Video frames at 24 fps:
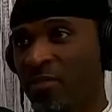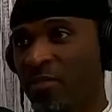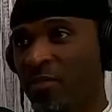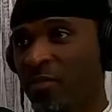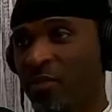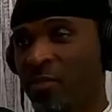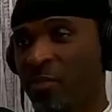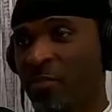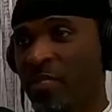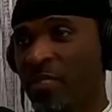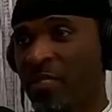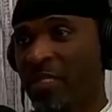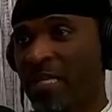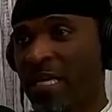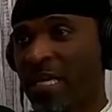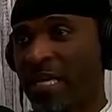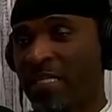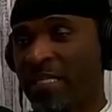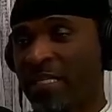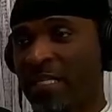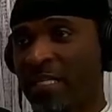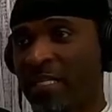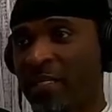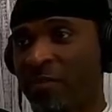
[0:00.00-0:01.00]
He only played right.
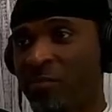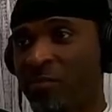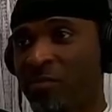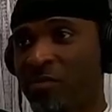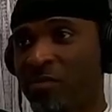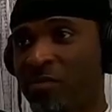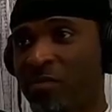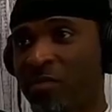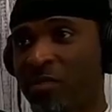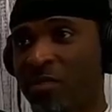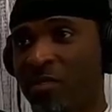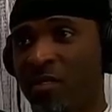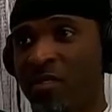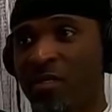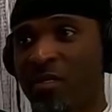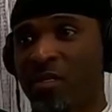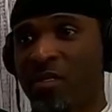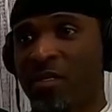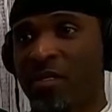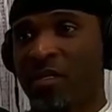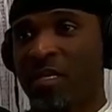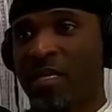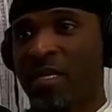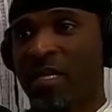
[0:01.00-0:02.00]
nine games.
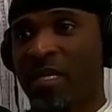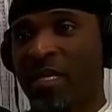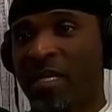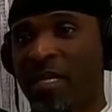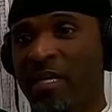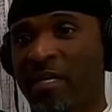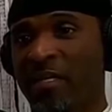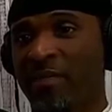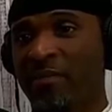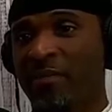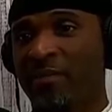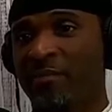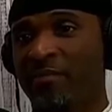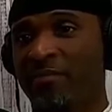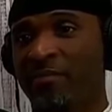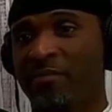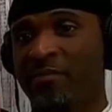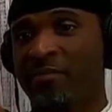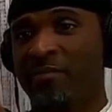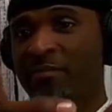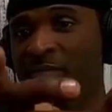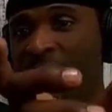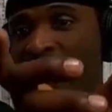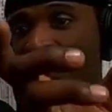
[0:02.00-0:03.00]
I had
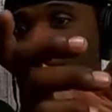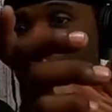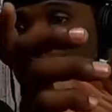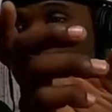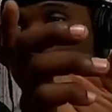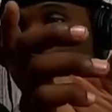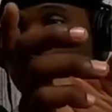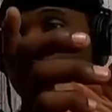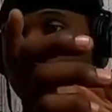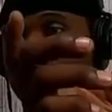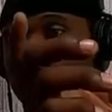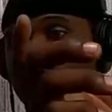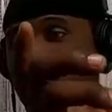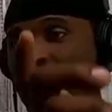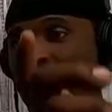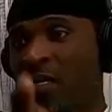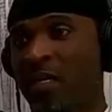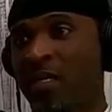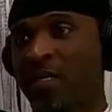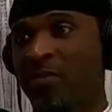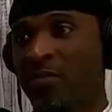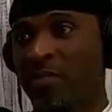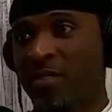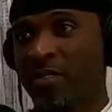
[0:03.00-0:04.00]

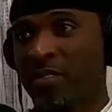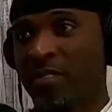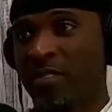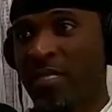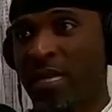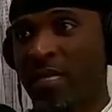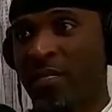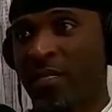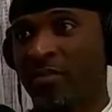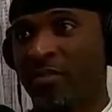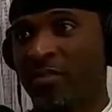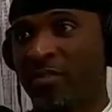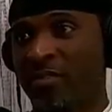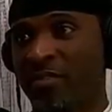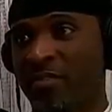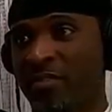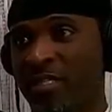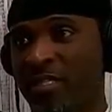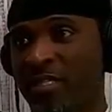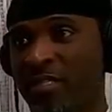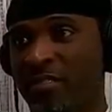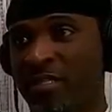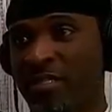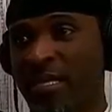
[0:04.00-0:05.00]
100 ta-
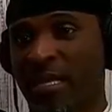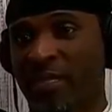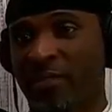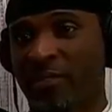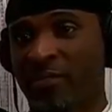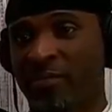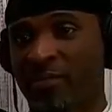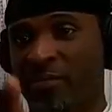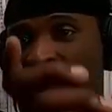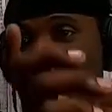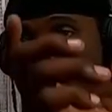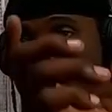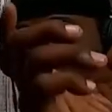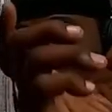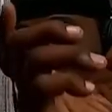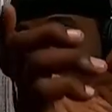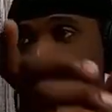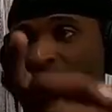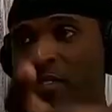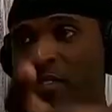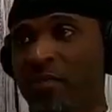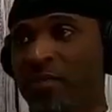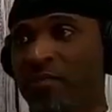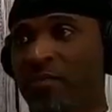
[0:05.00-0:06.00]
106 tackles
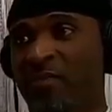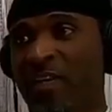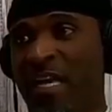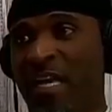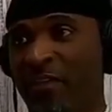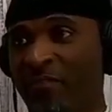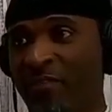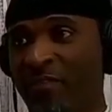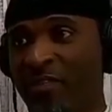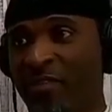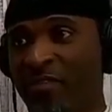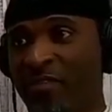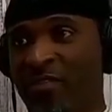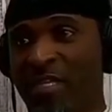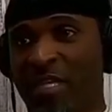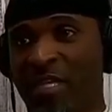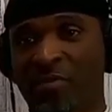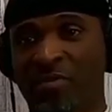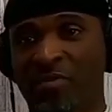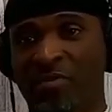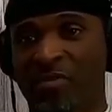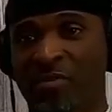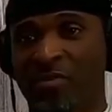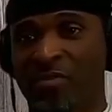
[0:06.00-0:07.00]
five
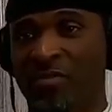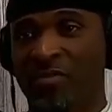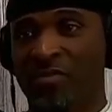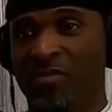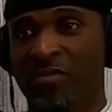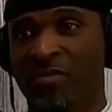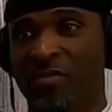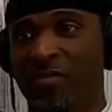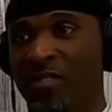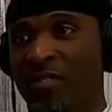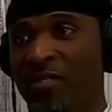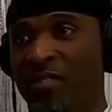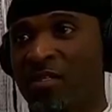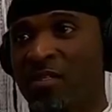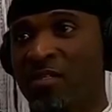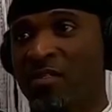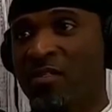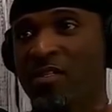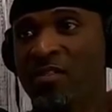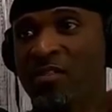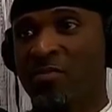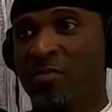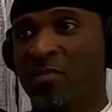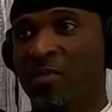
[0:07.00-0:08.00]
interceptions,
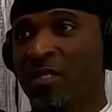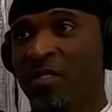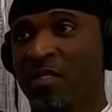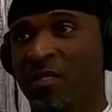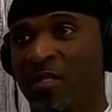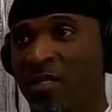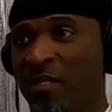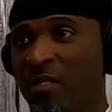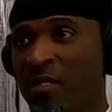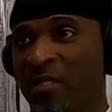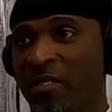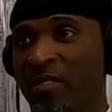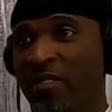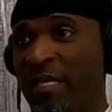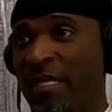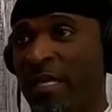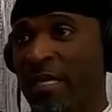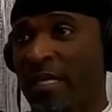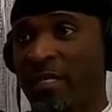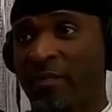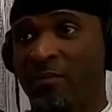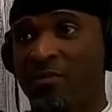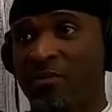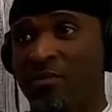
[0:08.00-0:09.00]
this many
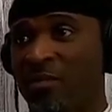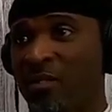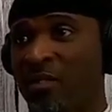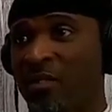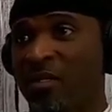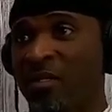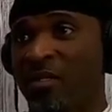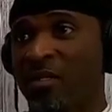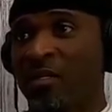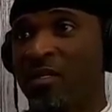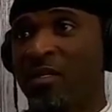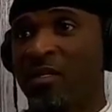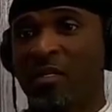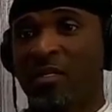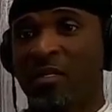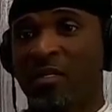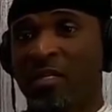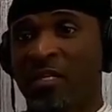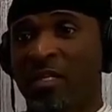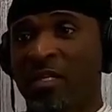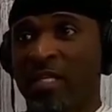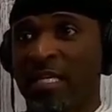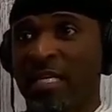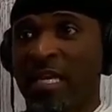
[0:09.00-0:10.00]
games. Mm-hmm.
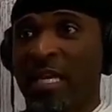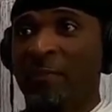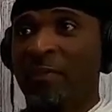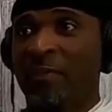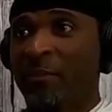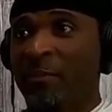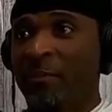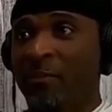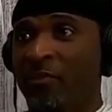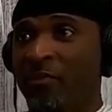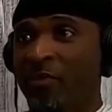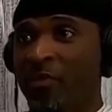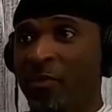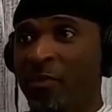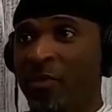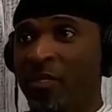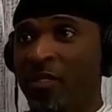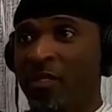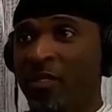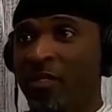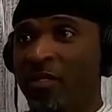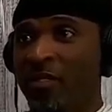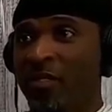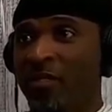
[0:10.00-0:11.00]
He got picked before
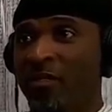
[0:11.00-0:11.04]
me.